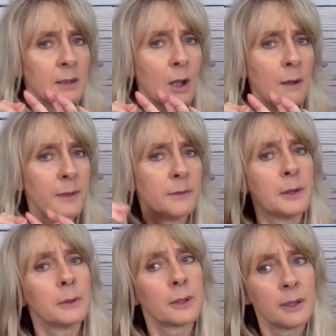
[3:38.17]
coffee
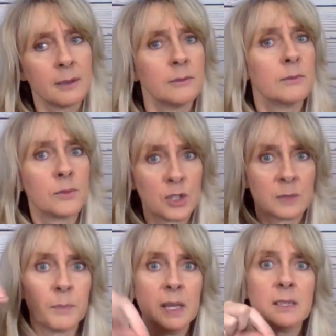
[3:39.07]
filter and
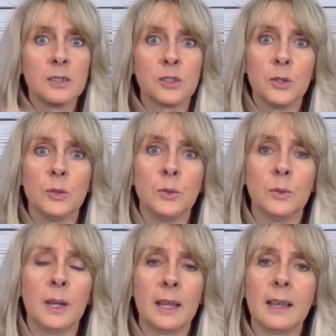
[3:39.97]
just pinned it
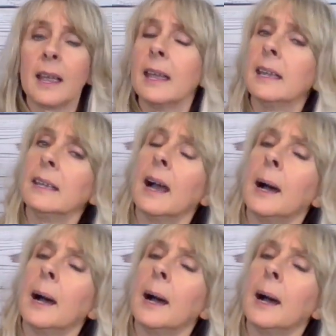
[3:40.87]
to a